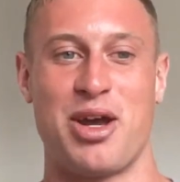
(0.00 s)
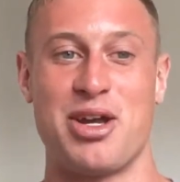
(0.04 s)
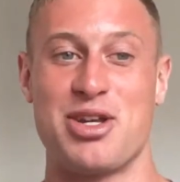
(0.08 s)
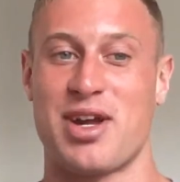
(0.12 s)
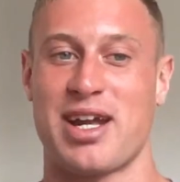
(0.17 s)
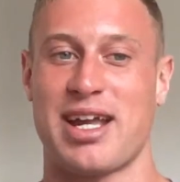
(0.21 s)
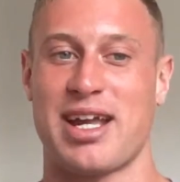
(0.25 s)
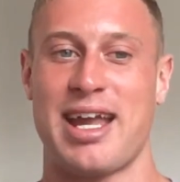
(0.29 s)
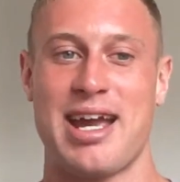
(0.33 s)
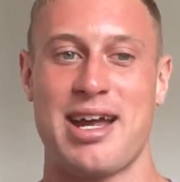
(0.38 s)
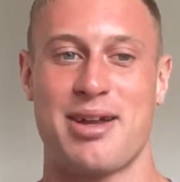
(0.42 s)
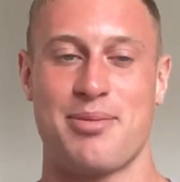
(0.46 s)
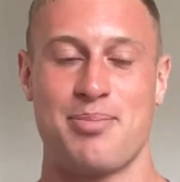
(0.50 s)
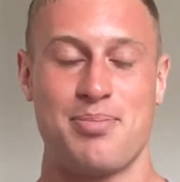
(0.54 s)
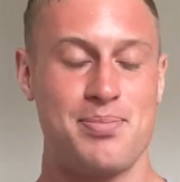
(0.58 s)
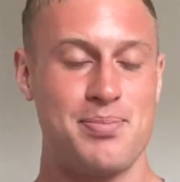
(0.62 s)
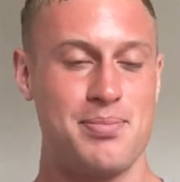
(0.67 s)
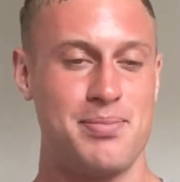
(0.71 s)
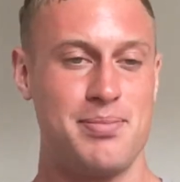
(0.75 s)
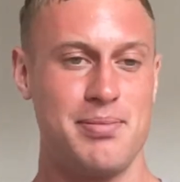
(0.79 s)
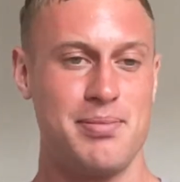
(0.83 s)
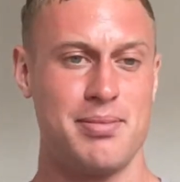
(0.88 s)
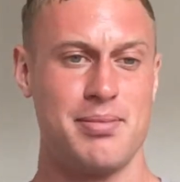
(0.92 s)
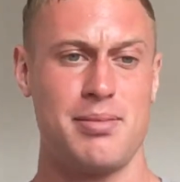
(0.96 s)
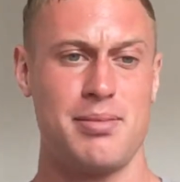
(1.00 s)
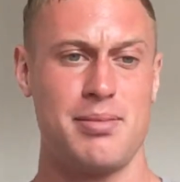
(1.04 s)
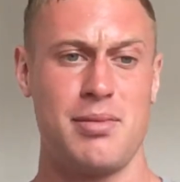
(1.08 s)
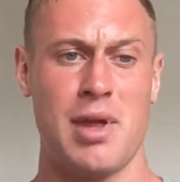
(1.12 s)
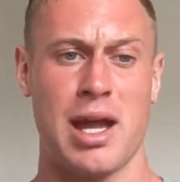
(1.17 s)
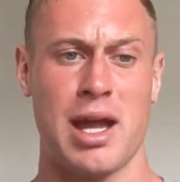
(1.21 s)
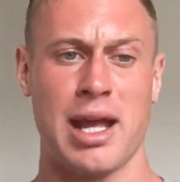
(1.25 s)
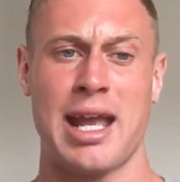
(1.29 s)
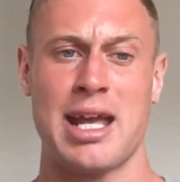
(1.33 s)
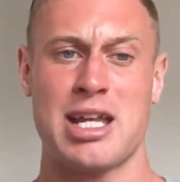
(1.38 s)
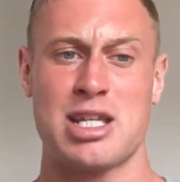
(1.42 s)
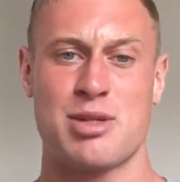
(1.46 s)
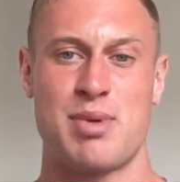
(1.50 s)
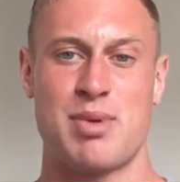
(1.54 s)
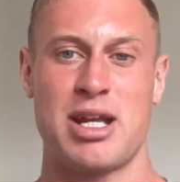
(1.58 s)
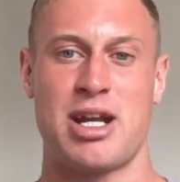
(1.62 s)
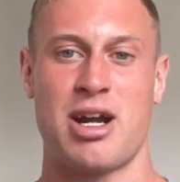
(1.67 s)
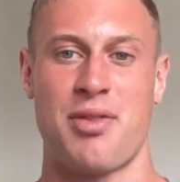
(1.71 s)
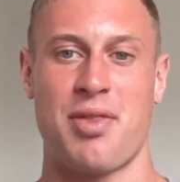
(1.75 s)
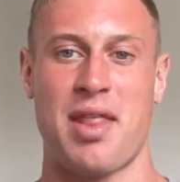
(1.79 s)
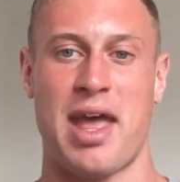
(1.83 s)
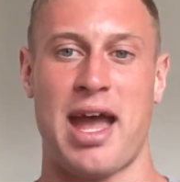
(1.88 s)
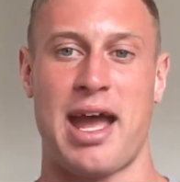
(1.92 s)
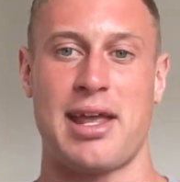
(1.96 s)
so I can't speak on
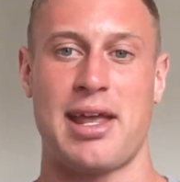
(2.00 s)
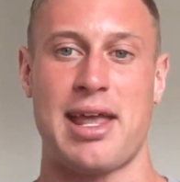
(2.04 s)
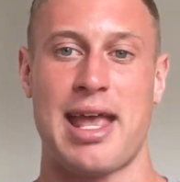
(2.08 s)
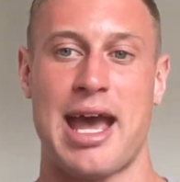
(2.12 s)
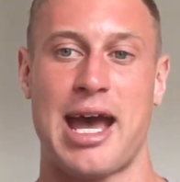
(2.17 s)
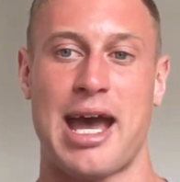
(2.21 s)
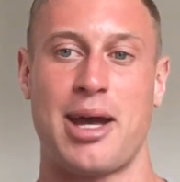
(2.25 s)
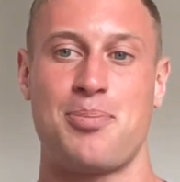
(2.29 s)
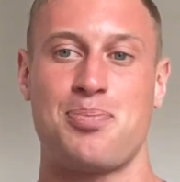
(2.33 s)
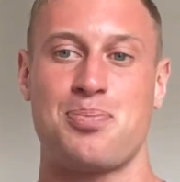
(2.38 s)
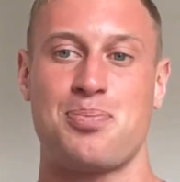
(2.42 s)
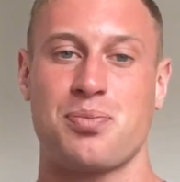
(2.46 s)
that yet.